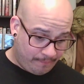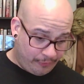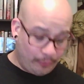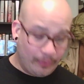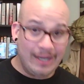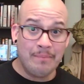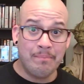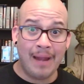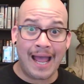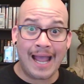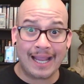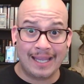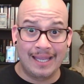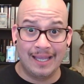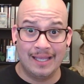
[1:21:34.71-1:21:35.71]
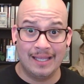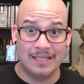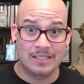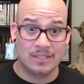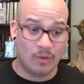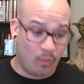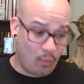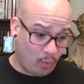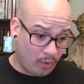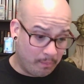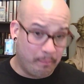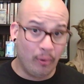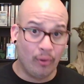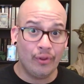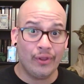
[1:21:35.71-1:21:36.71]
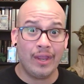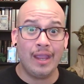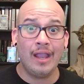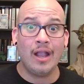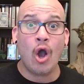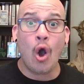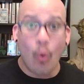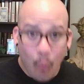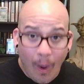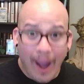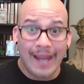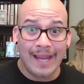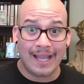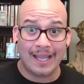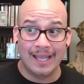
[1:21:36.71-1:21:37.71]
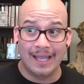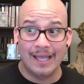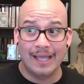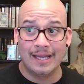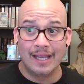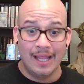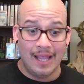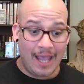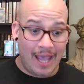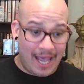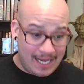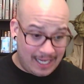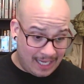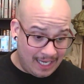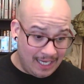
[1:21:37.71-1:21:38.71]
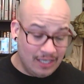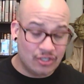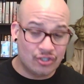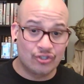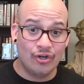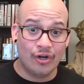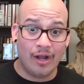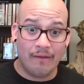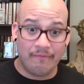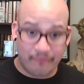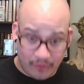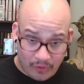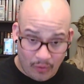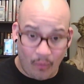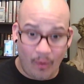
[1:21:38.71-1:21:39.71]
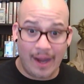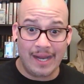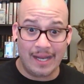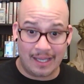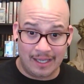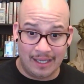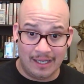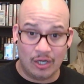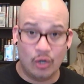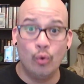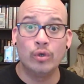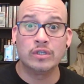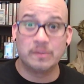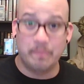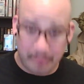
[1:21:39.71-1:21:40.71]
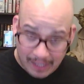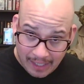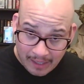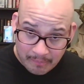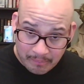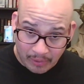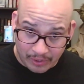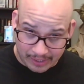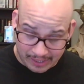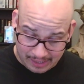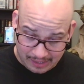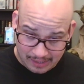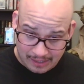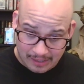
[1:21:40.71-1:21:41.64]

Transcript: Three black kids were bullying a white kid, and he stood up for the white kid who was being bullied.